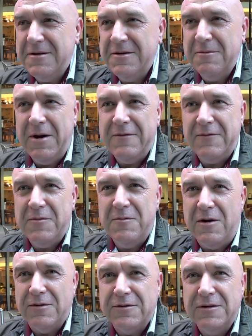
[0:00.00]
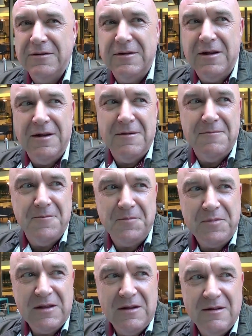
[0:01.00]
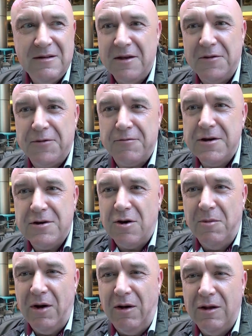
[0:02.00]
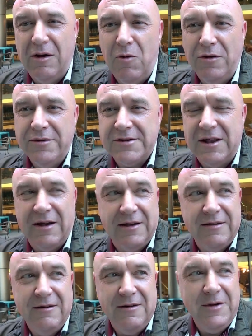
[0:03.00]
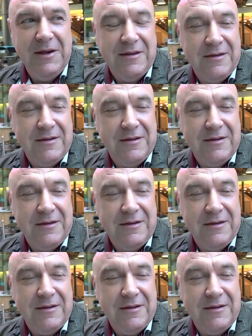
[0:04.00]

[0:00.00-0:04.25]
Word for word: you wait for one and um, like three come all at once, like, you know what I mean?